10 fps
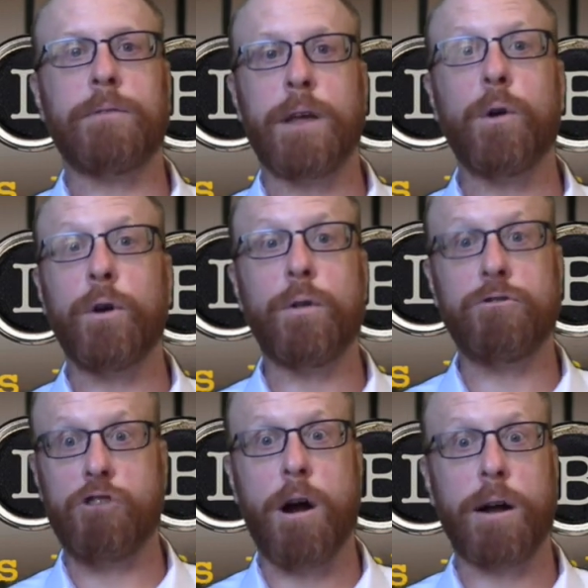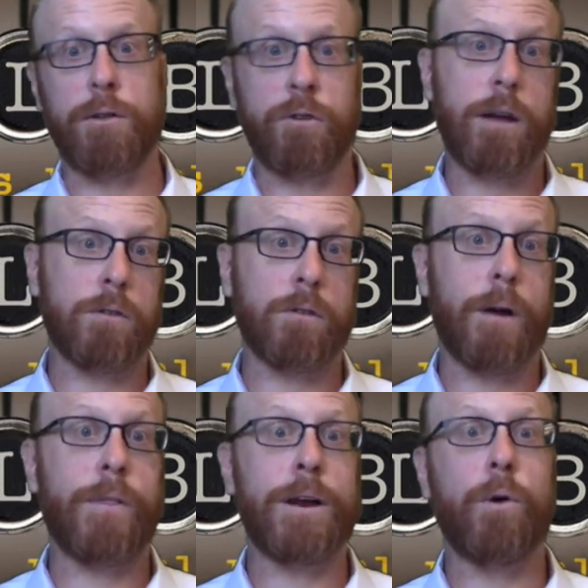If they don't know the jargon, chances
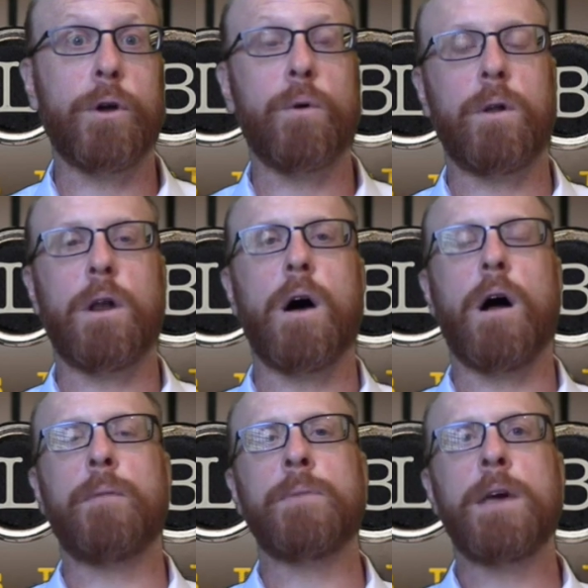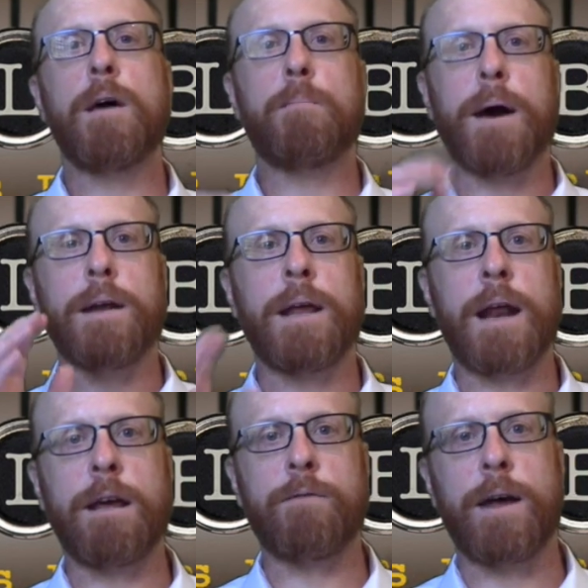are they don't know the law. But in
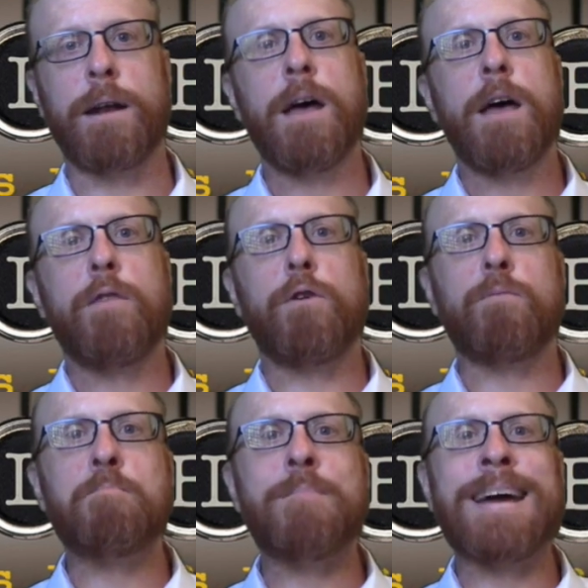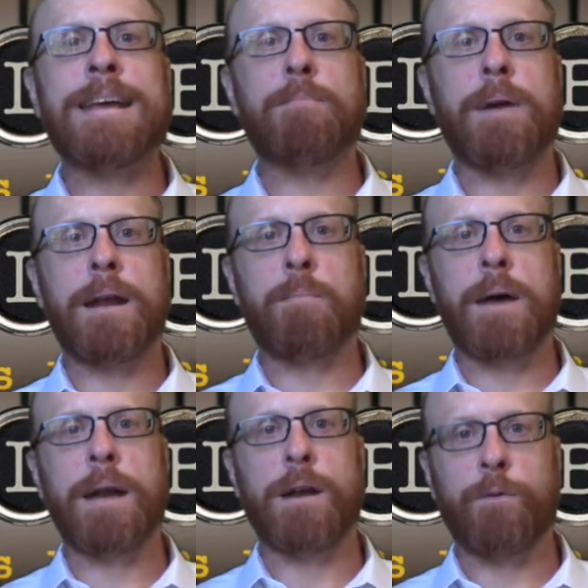any event, there's many, many,
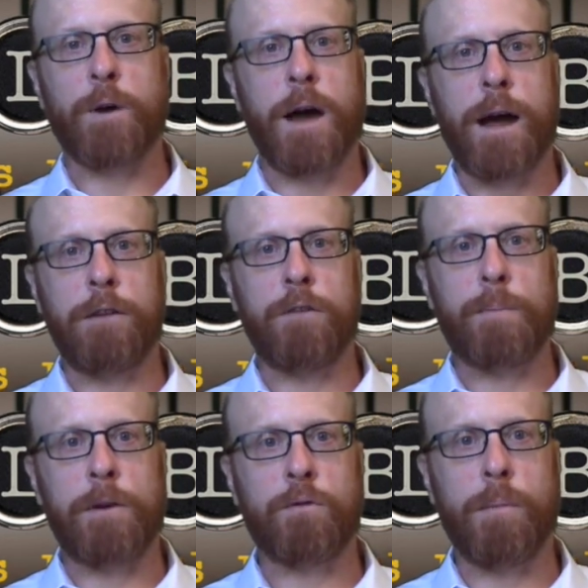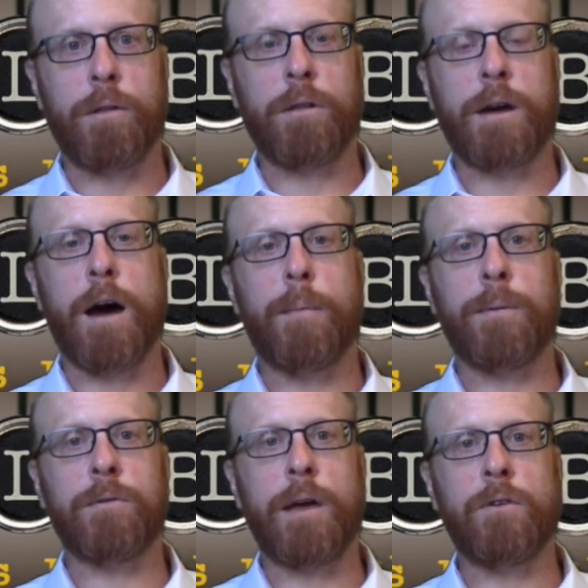many different kinds of special monthly
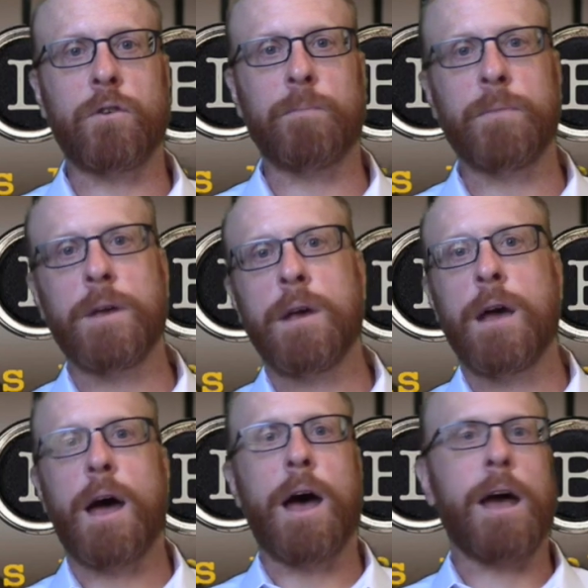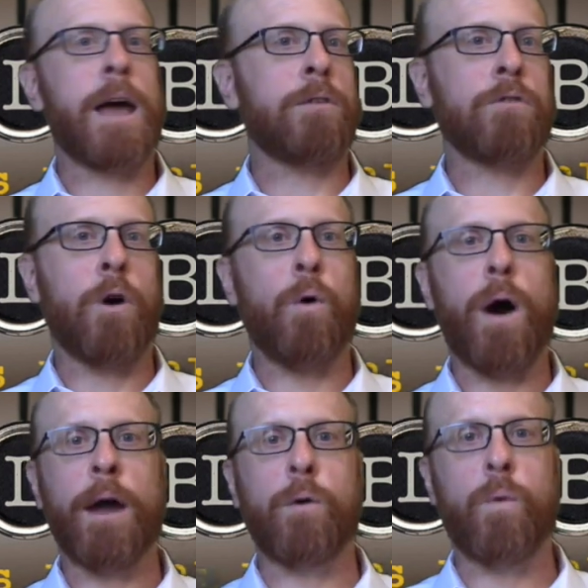compensation. And so
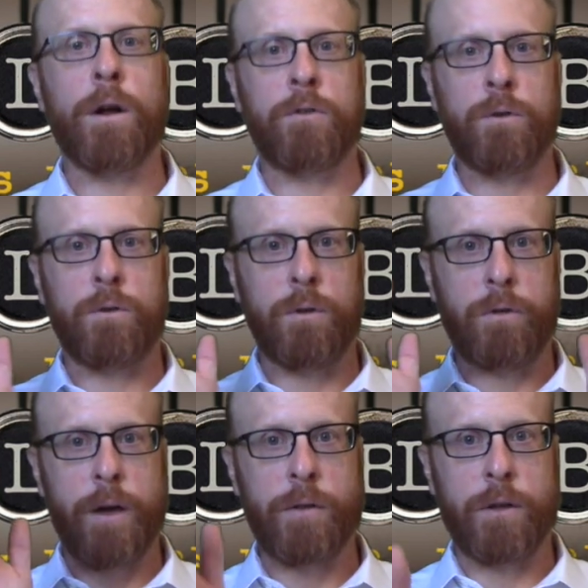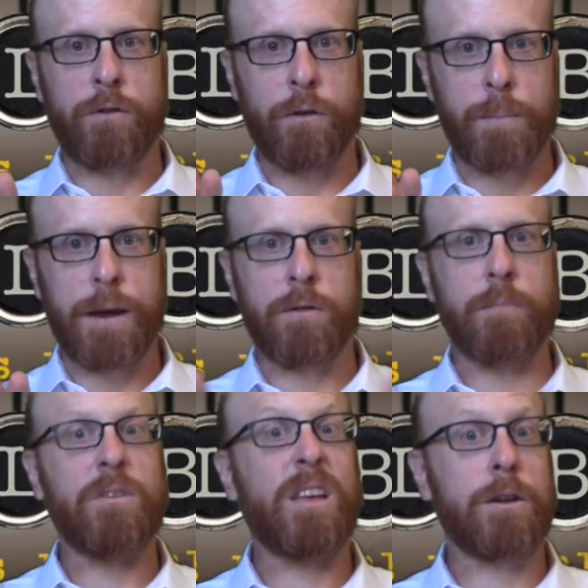I don't want you to think that just because
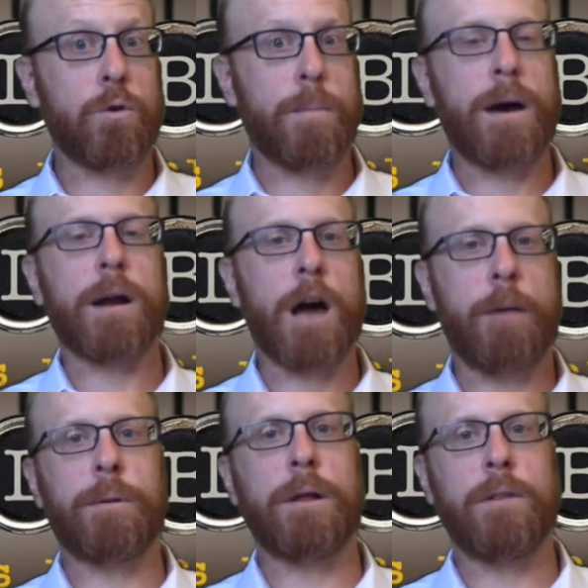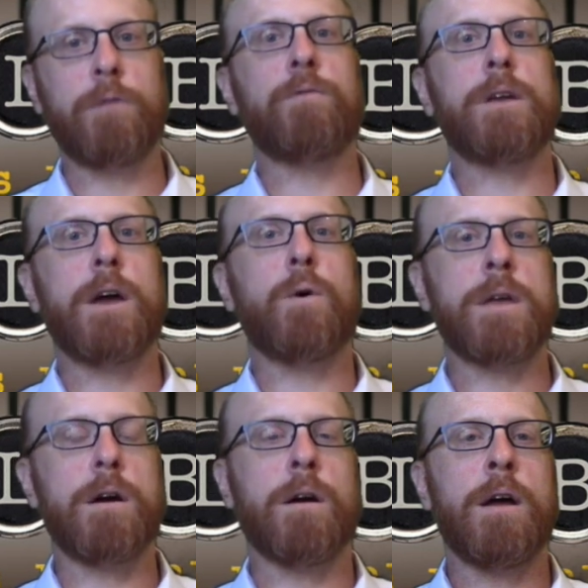I'm telling you about a couple in this video
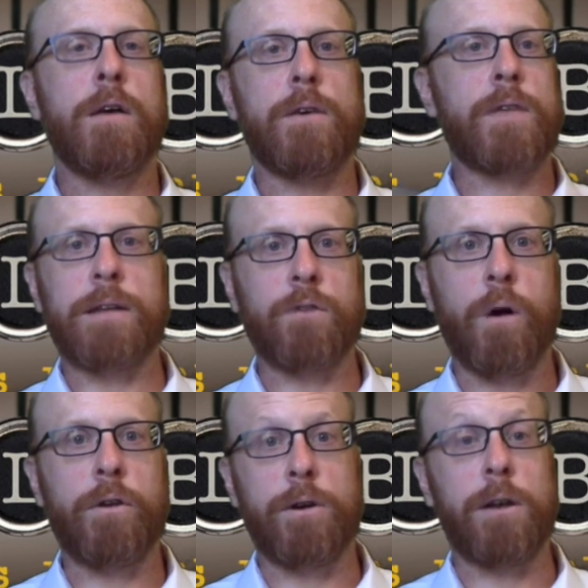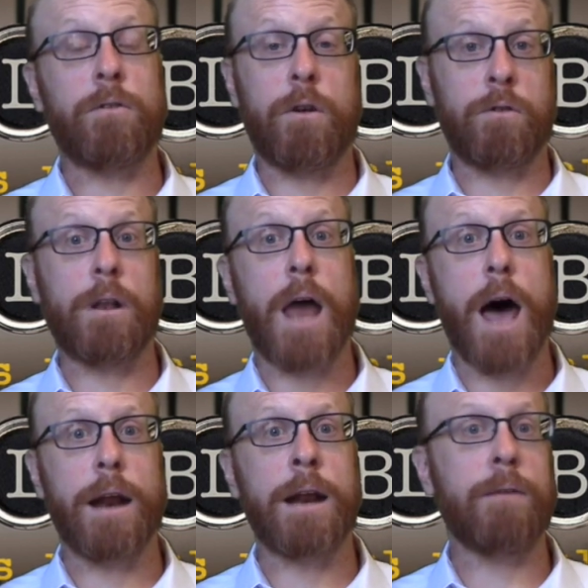here, that that's all there is. There's a
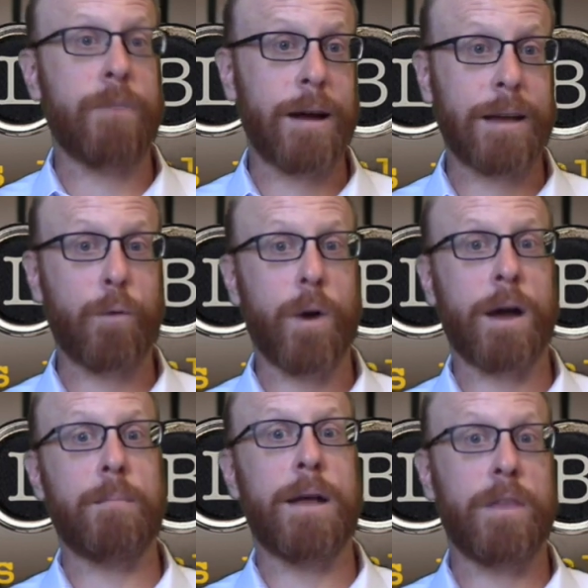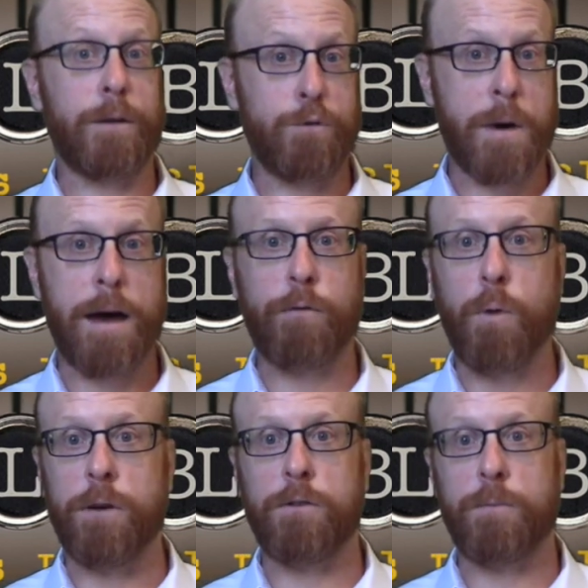lot. And in fact, I recommend that if you have
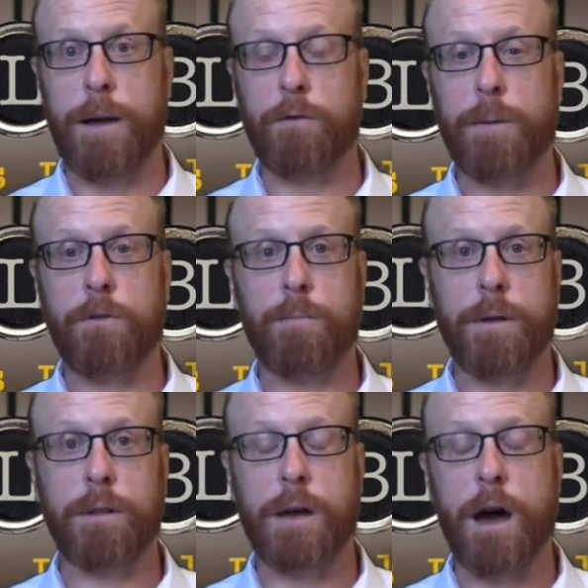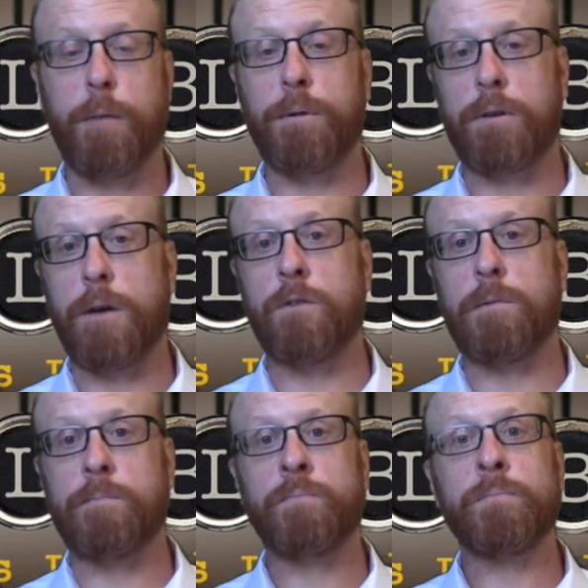questions about special monthly
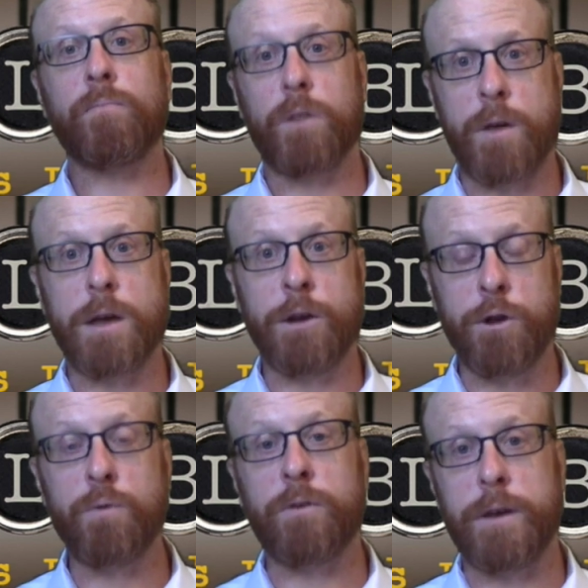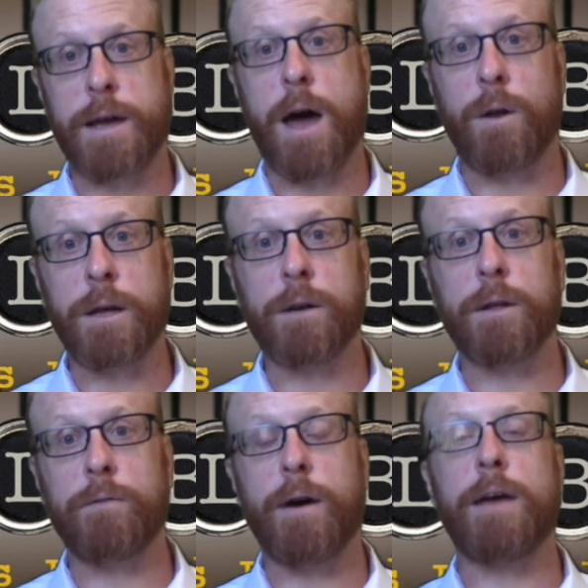compensation, that you do seek out legal
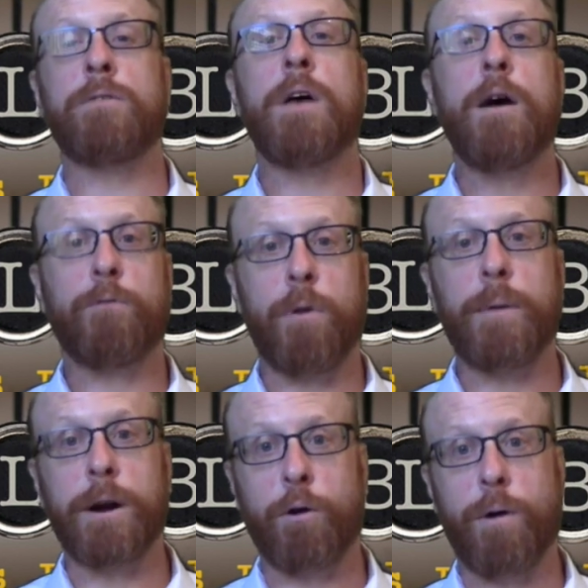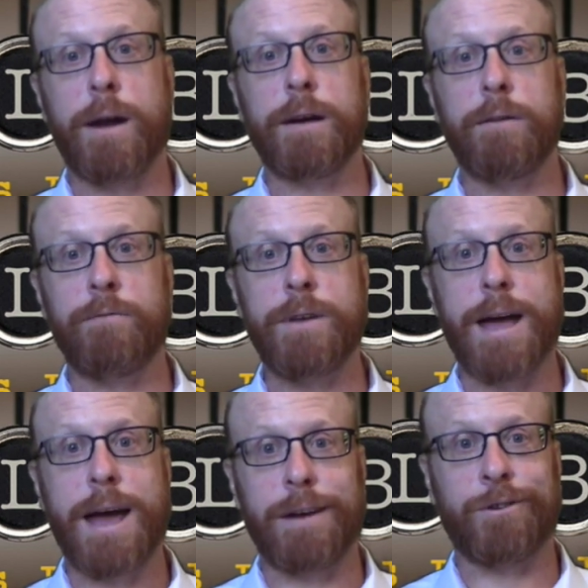advice from an accredited
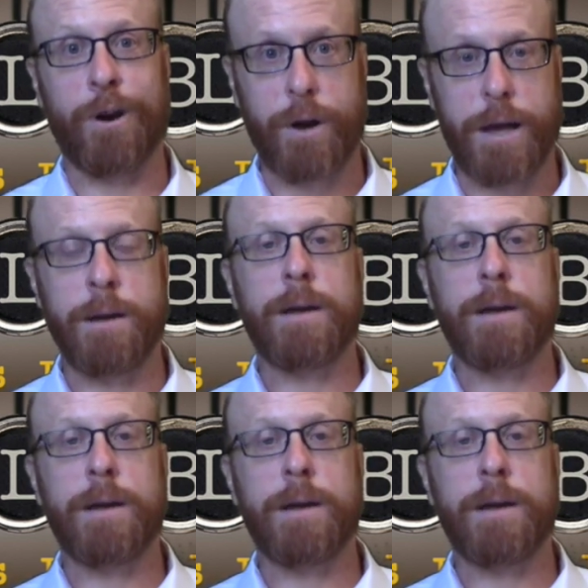VA attorney.